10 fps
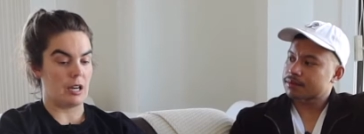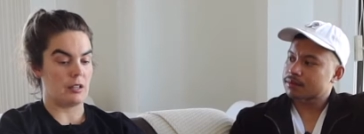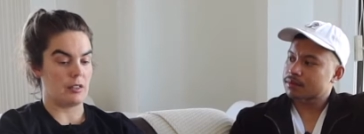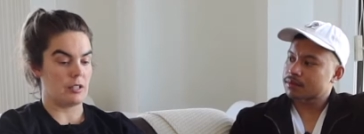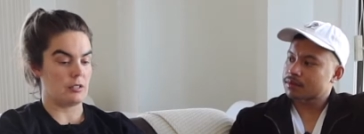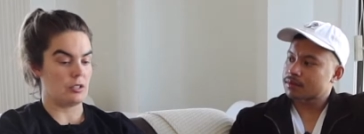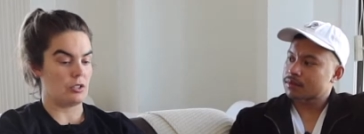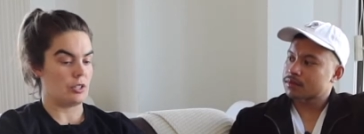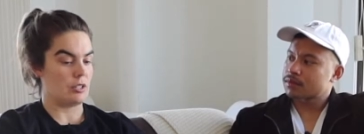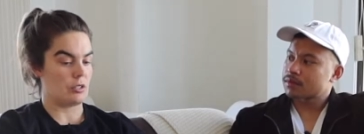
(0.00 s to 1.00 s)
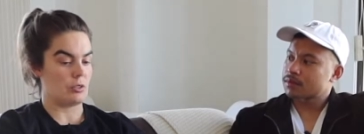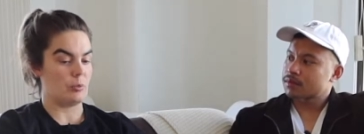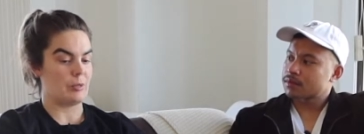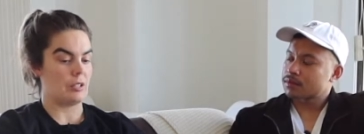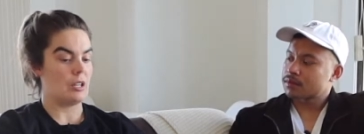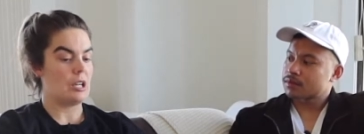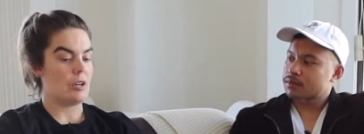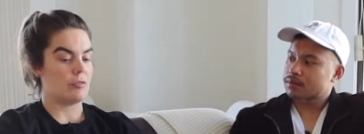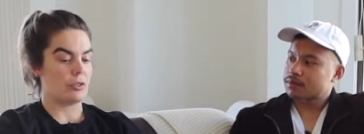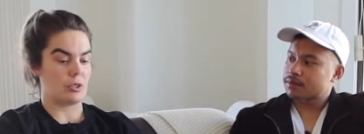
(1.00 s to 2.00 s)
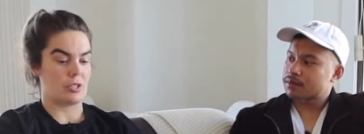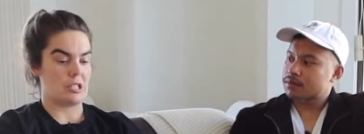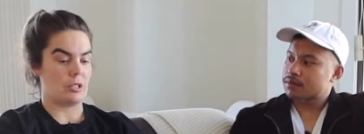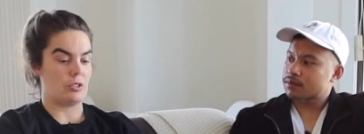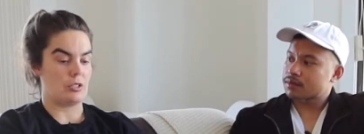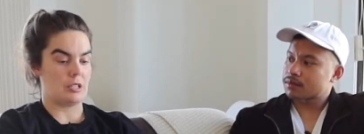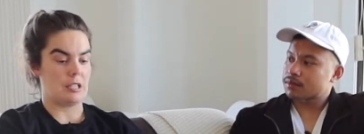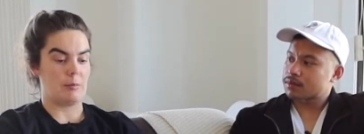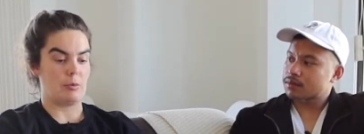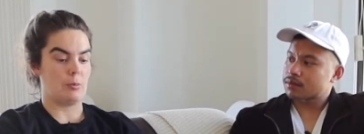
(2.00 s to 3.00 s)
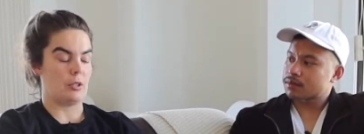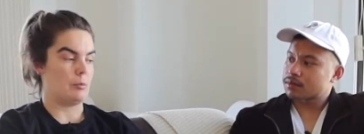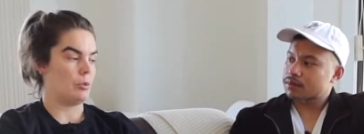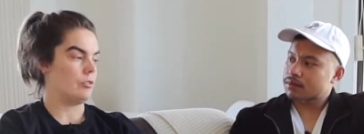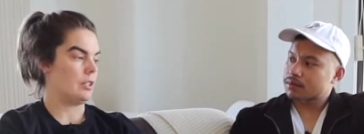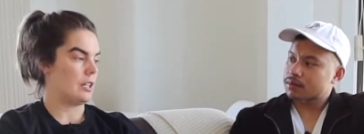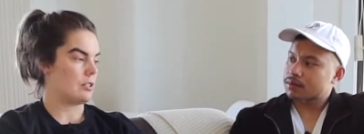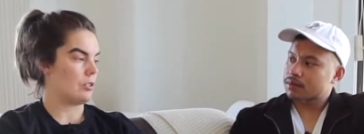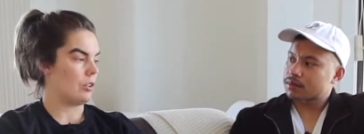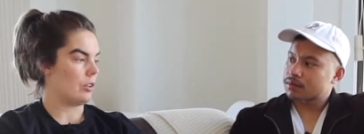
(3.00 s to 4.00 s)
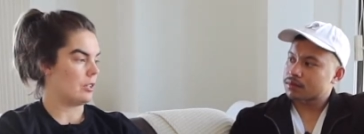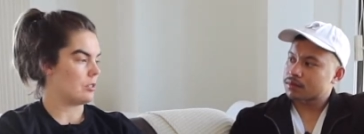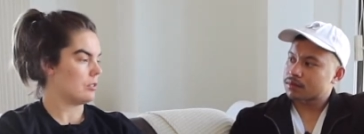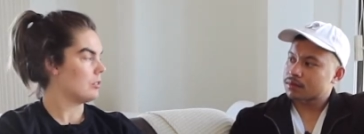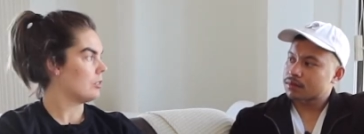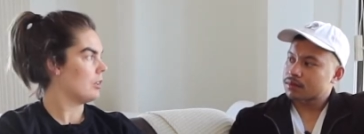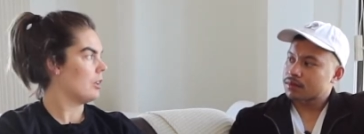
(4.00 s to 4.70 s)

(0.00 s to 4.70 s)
Speaker 1: other things that you can still be focusing on to keep your body moving. That's not going to